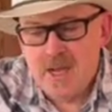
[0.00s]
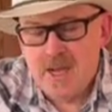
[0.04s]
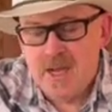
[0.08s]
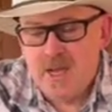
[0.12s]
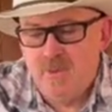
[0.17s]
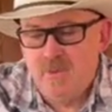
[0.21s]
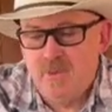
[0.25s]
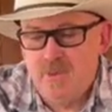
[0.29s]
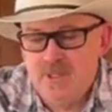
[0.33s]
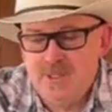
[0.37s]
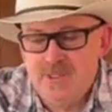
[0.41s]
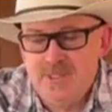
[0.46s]

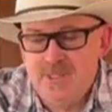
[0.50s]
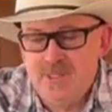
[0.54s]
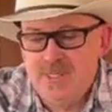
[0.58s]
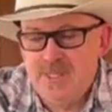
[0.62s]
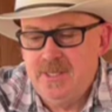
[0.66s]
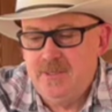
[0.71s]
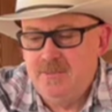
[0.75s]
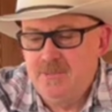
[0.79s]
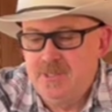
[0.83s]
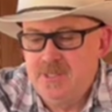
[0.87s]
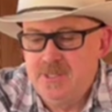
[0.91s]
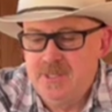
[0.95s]
I want to
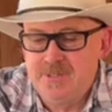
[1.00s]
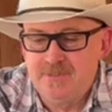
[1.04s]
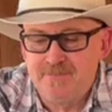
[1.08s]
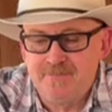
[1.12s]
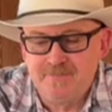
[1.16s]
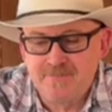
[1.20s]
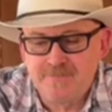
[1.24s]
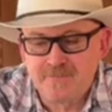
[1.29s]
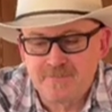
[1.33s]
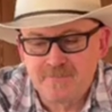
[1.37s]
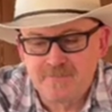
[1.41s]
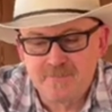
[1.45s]
say it was
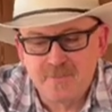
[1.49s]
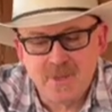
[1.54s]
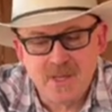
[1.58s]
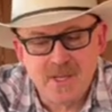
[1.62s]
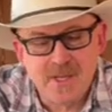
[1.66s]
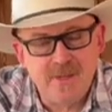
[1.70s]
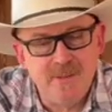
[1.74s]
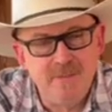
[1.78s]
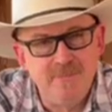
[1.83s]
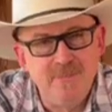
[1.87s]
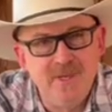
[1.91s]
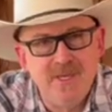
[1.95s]

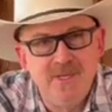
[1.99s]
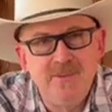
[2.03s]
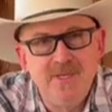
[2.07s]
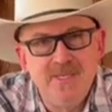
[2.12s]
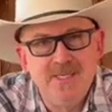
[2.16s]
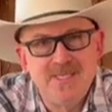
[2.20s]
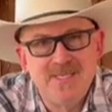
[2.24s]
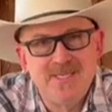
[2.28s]
maybe